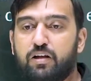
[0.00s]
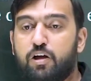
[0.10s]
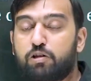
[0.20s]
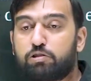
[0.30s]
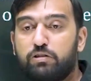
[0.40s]

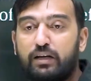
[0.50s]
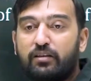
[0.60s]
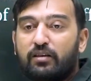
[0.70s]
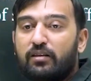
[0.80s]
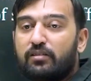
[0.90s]
So, that is
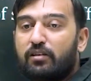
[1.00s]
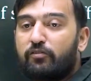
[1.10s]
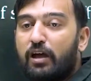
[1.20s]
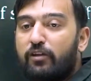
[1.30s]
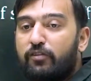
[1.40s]
the reason
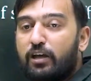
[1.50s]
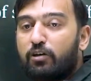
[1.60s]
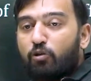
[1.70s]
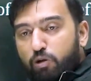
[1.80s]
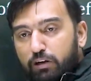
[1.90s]
why we are
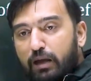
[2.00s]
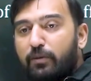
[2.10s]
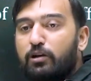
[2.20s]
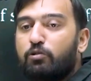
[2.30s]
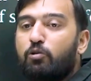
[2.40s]
not
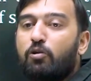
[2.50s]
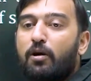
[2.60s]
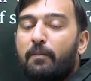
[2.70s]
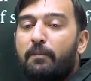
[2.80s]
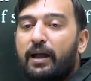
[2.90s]
able to
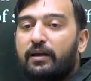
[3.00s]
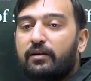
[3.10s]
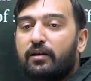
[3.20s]
bend